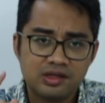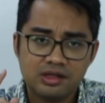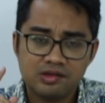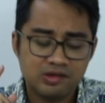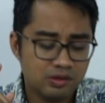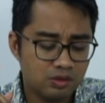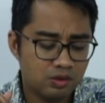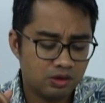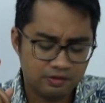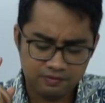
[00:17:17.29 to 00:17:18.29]
and the
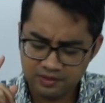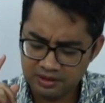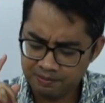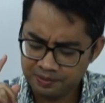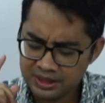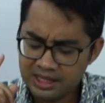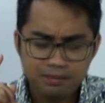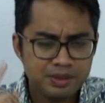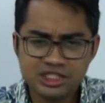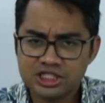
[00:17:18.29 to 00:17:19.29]
CEO of
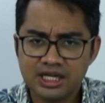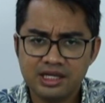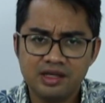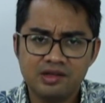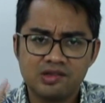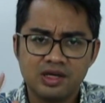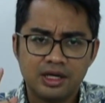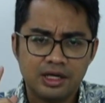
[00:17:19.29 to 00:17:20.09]
Pizza Eats,